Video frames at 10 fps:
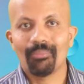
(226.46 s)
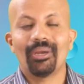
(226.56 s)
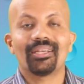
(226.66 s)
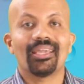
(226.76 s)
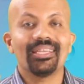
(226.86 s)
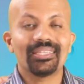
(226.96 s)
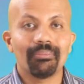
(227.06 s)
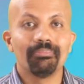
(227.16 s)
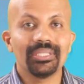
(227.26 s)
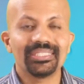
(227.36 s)
But in the
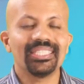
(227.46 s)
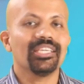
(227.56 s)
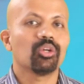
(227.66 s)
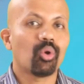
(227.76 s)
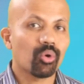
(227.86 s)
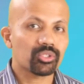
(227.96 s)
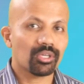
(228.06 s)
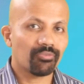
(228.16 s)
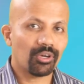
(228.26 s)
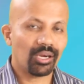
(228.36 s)
busy course
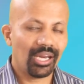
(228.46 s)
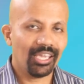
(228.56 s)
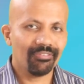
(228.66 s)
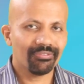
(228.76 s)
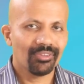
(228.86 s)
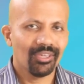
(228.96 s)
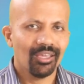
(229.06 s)
of our life,